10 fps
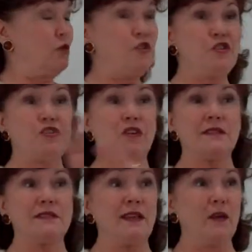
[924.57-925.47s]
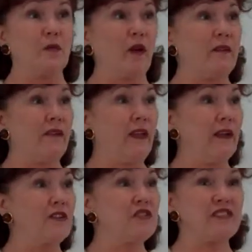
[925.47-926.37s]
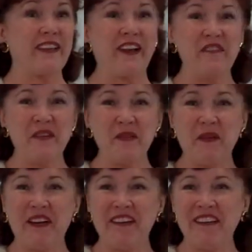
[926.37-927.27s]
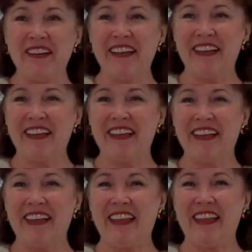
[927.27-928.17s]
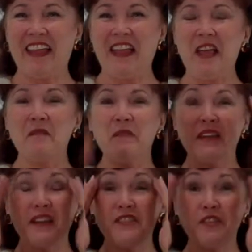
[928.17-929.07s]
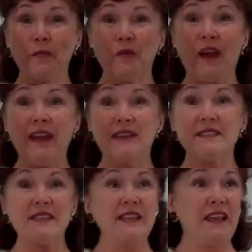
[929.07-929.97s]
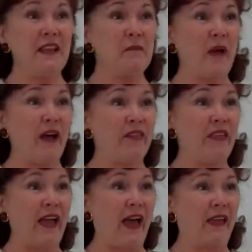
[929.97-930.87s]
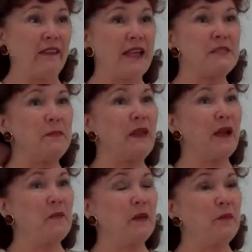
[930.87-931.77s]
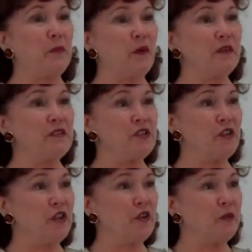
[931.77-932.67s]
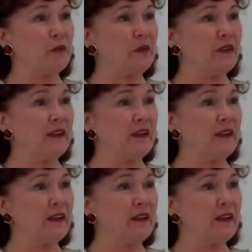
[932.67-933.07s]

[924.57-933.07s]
don't you start seeing red vehicles everywhere? Because your brain is thinking about that. That's become important to you.